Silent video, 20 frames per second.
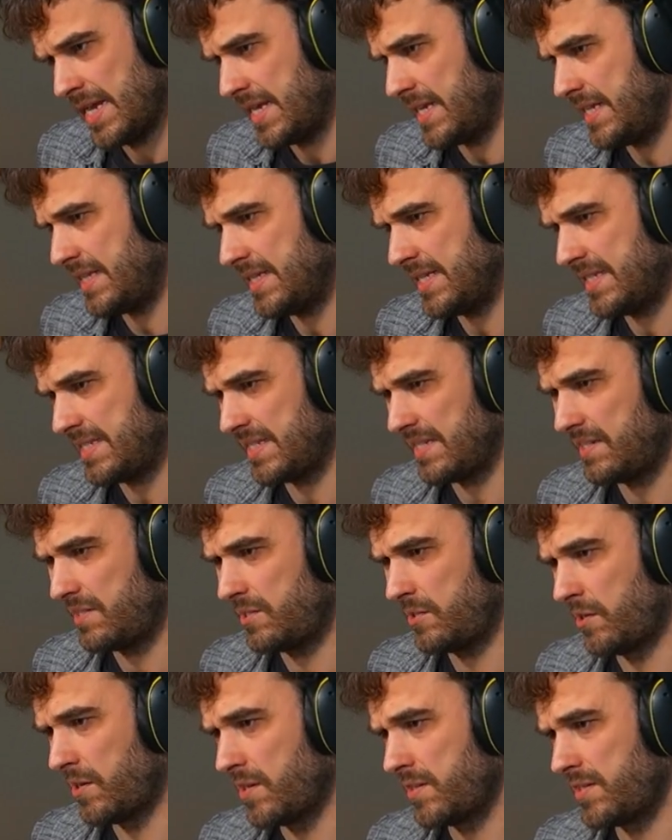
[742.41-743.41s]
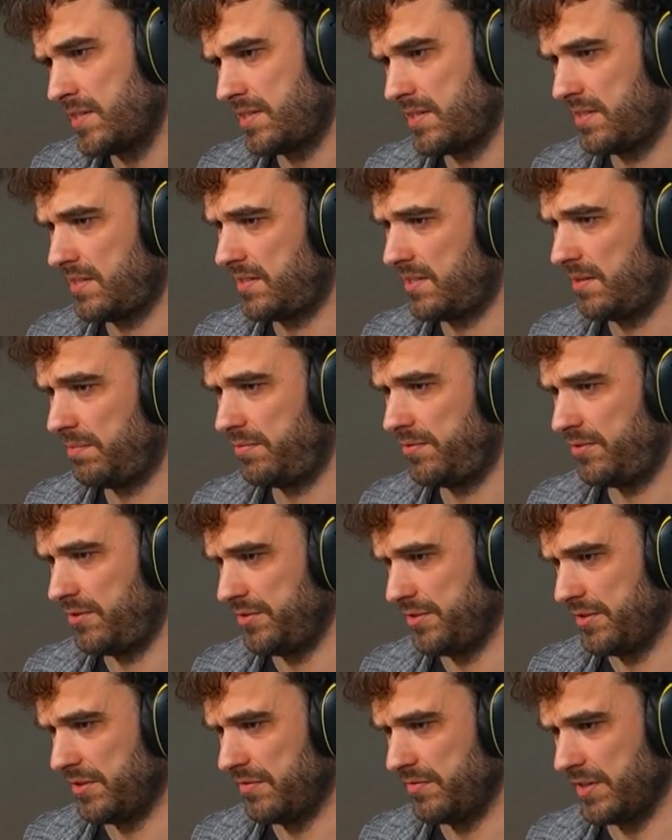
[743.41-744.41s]
in this target
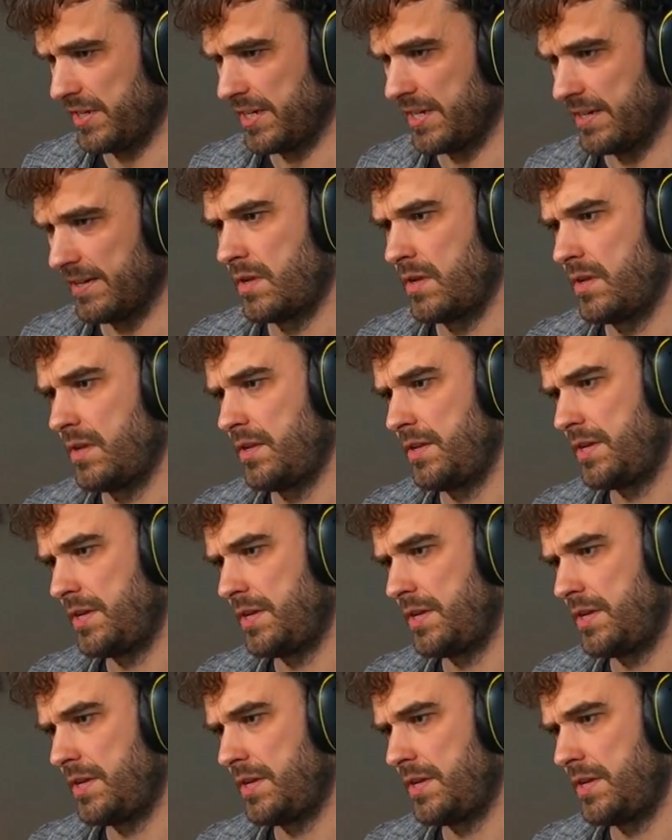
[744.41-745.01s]
subfolder over here.